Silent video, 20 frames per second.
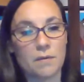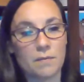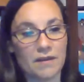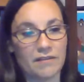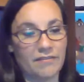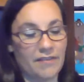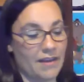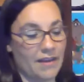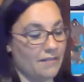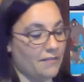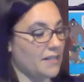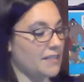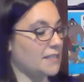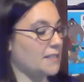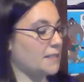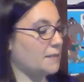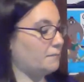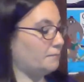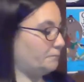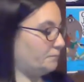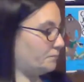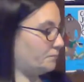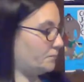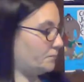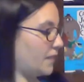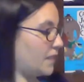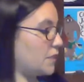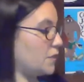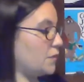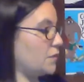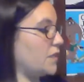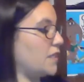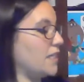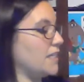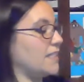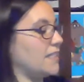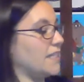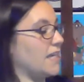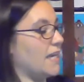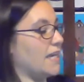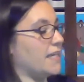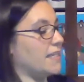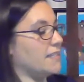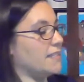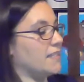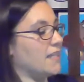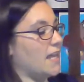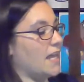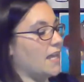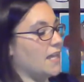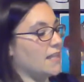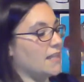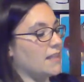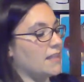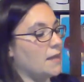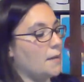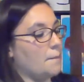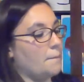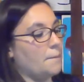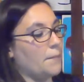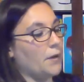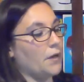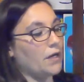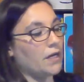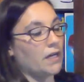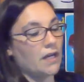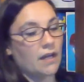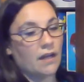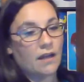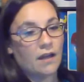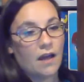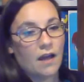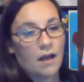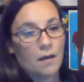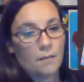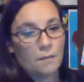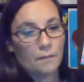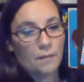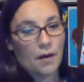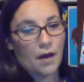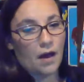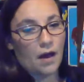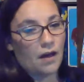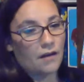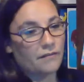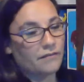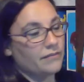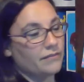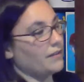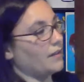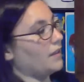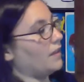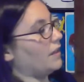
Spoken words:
of my favorites. So this is the box of